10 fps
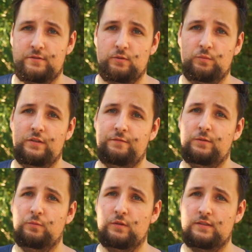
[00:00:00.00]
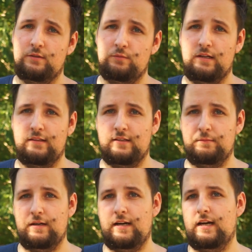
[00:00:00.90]
So if you would run
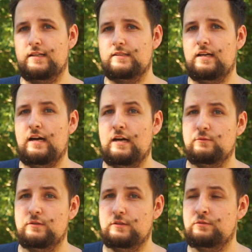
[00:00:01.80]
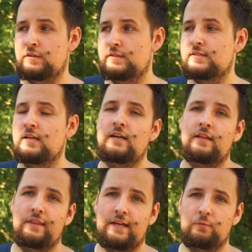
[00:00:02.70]
them at one hundred degrees,
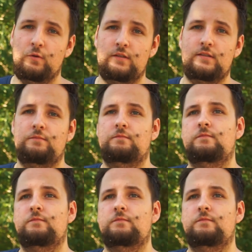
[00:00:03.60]
they would